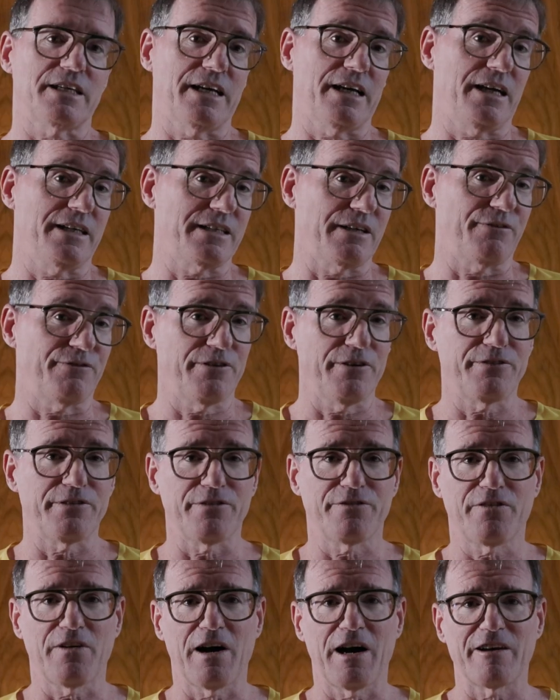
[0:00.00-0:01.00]
I did
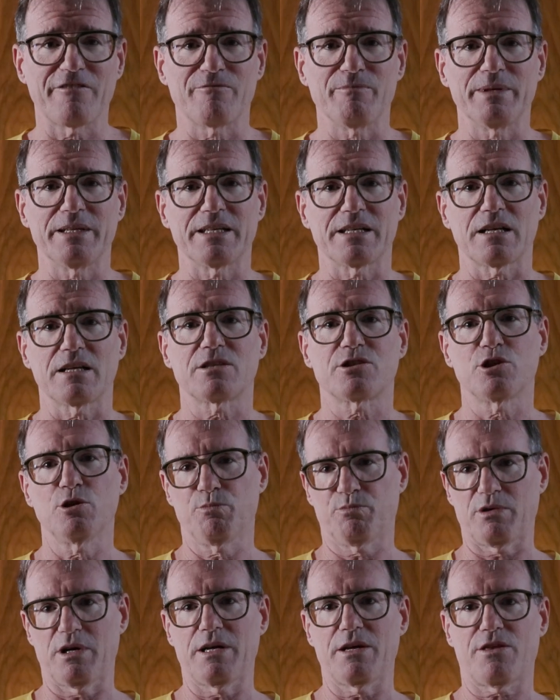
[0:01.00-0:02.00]
55-minute
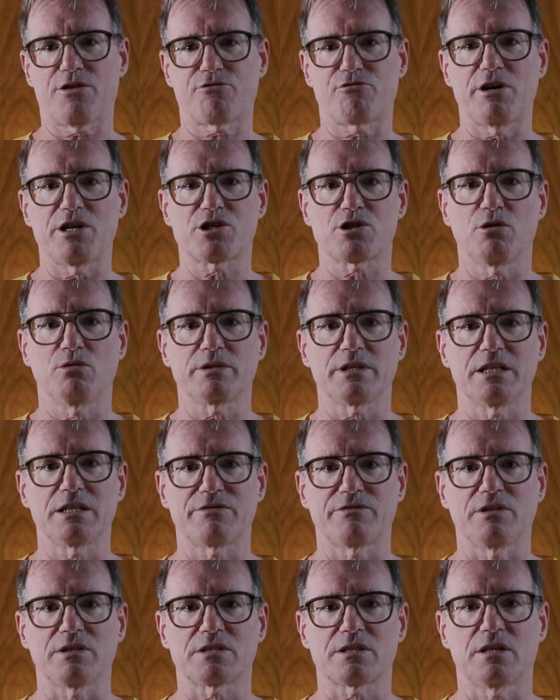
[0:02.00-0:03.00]
super threshold
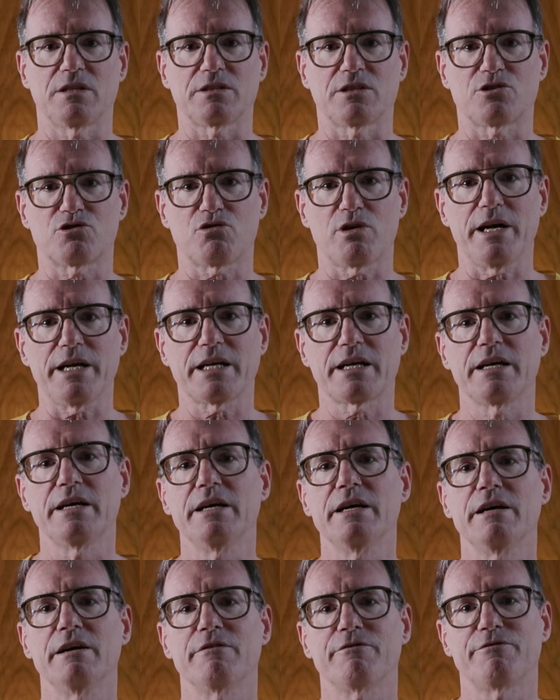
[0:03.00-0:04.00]
intervals on the track,
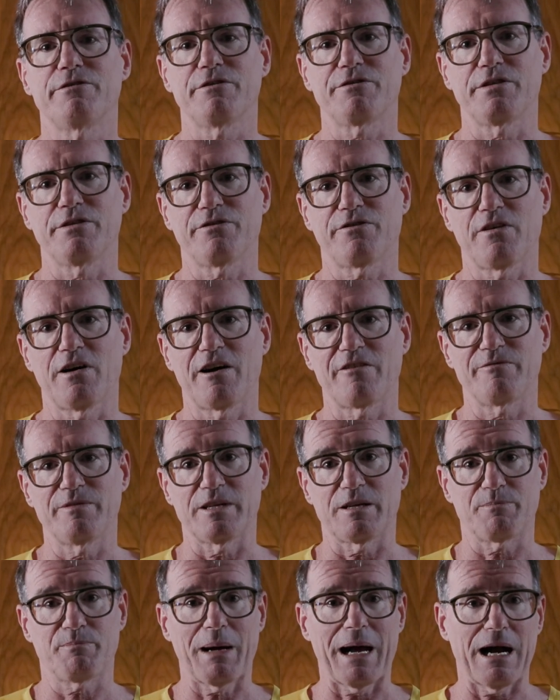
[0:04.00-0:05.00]

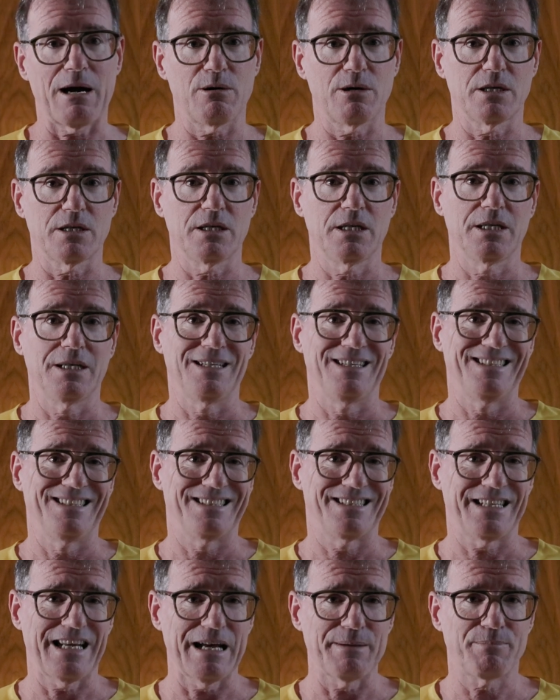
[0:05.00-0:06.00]
55-minute power,
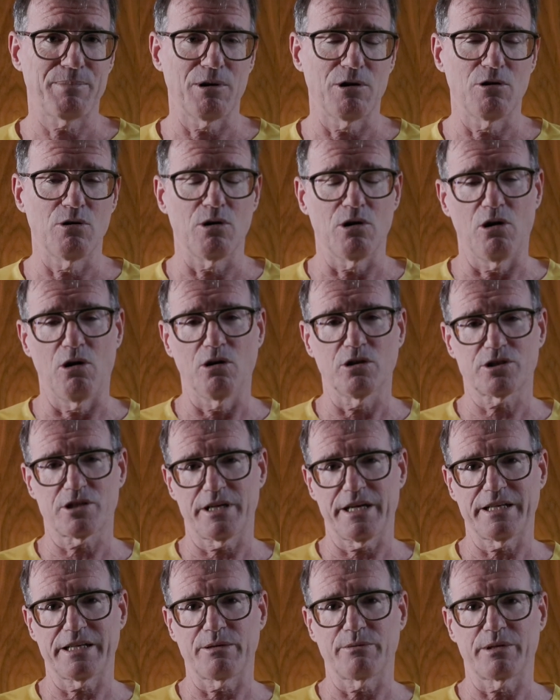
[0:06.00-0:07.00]
tempo
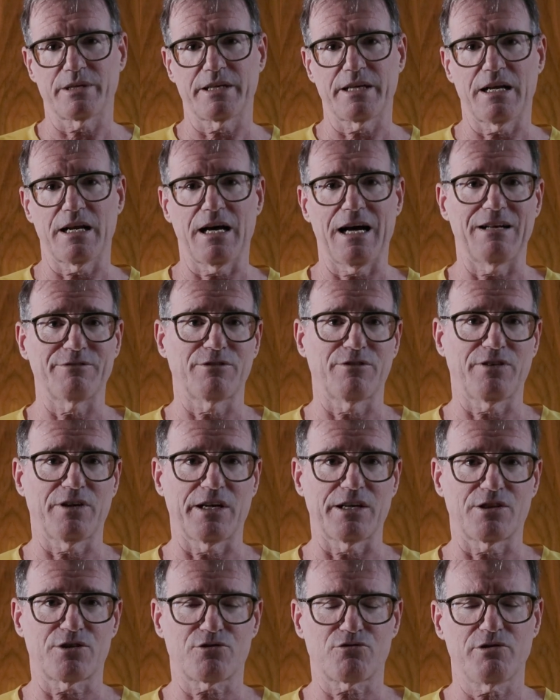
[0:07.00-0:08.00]
alternating with an Alpha
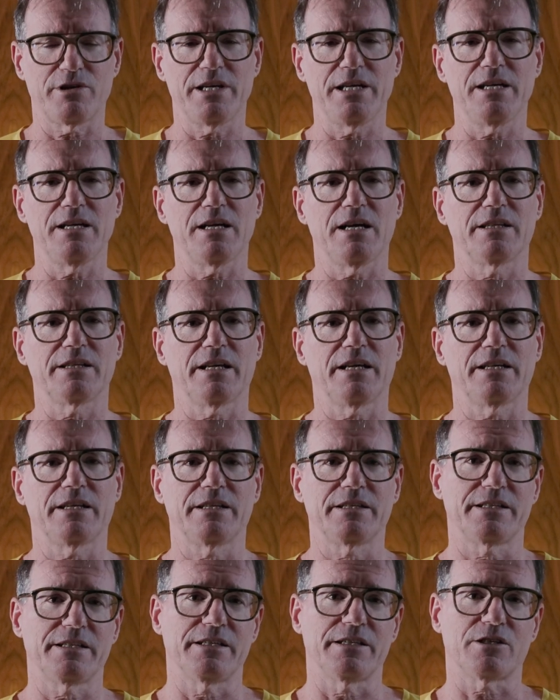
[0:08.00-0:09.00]
Fly 3, and then
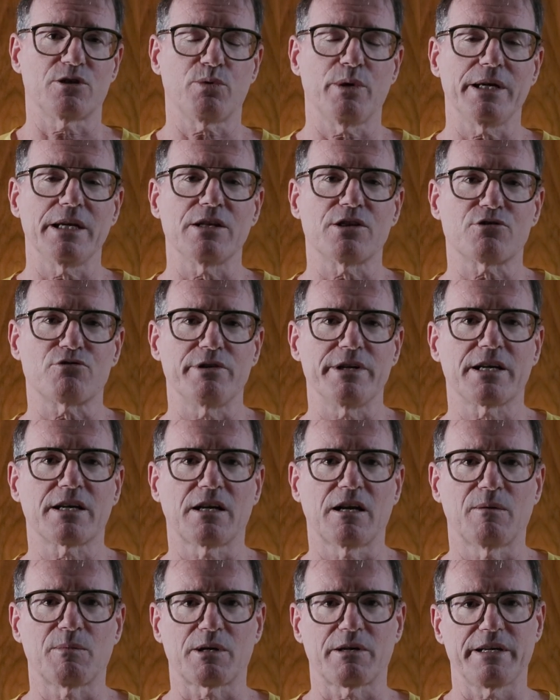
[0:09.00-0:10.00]
I did a
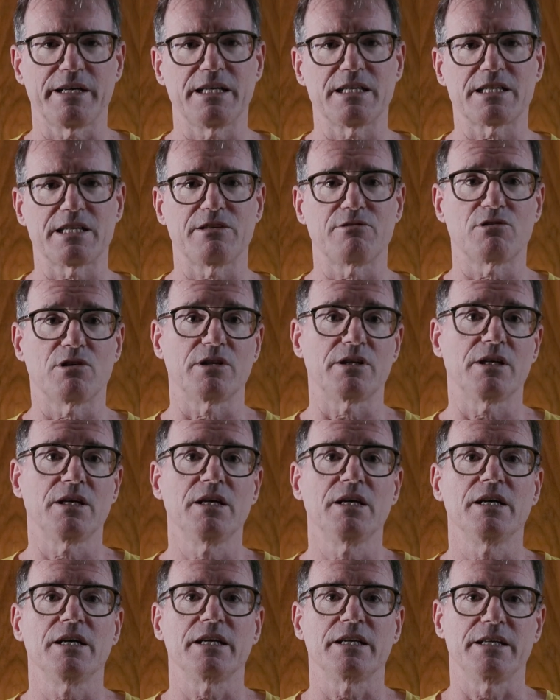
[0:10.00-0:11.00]
23-kilometer easy run
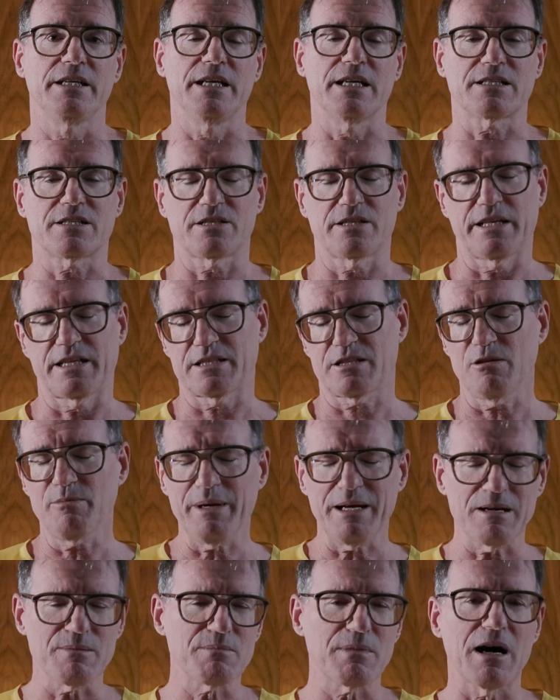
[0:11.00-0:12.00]
yesterday. So
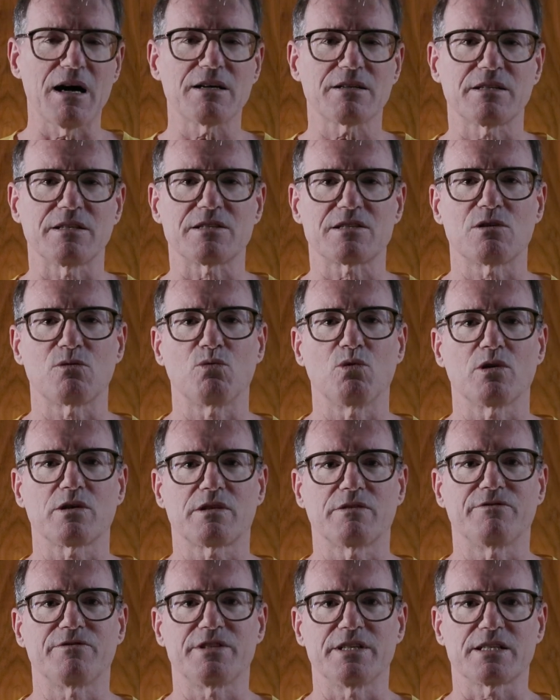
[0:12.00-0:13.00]
about a marathon's
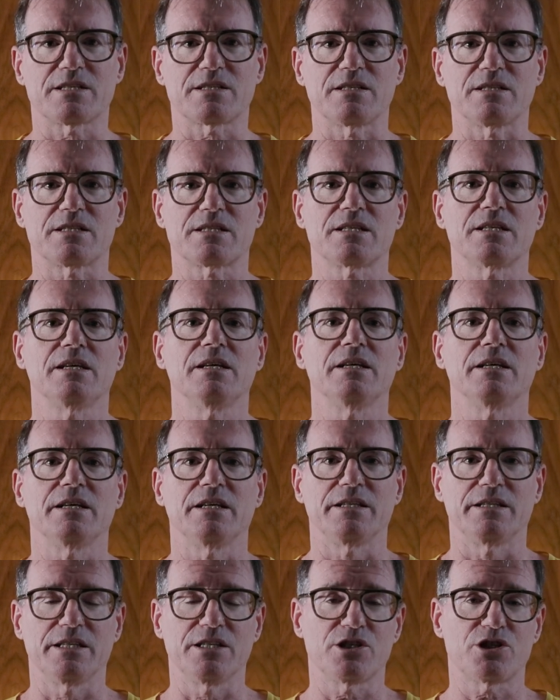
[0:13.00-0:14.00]
worth of distance
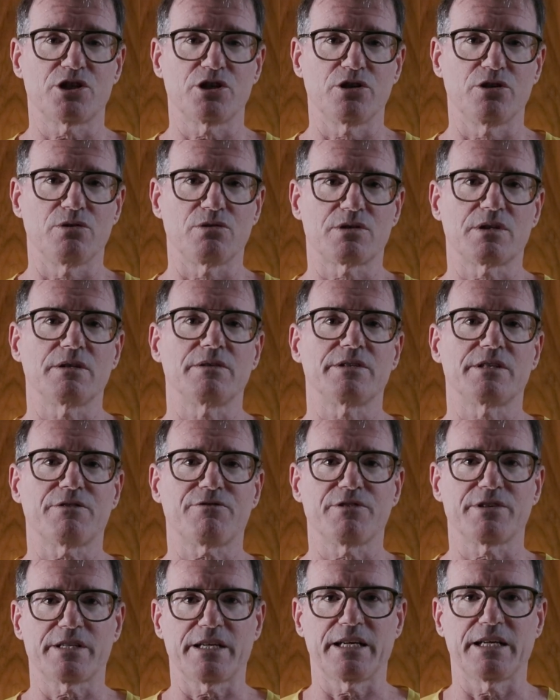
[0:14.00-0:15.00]
in these shoes,
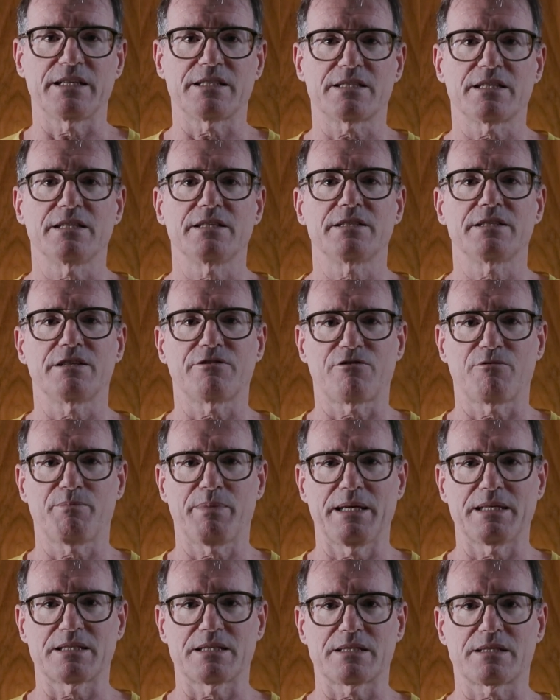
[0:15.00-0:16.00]
different days, different
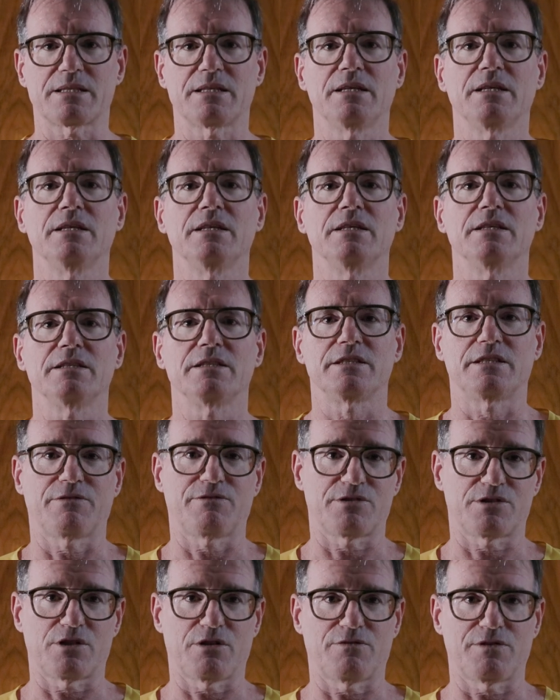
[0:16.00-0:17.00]
paces,
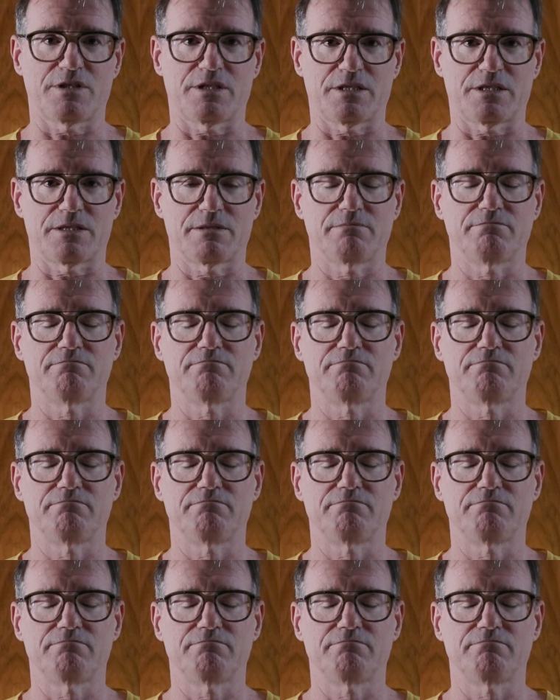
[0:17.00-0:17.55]
different surfaces.